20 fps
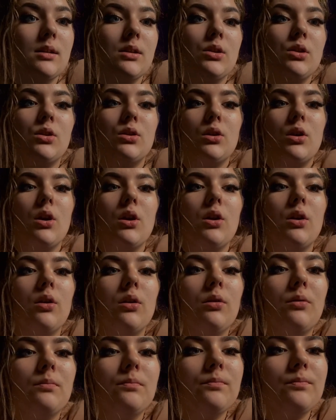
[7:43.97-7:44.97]

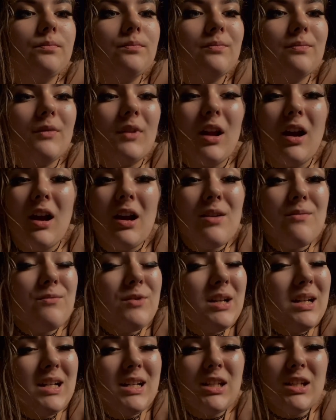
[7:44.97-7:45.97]
So I'm
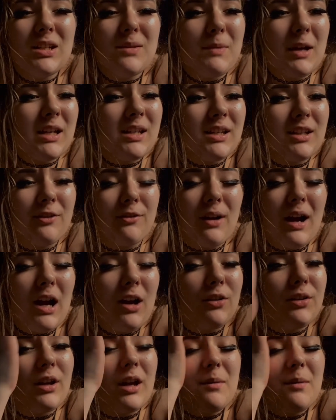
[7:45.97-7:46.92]
really just messing around.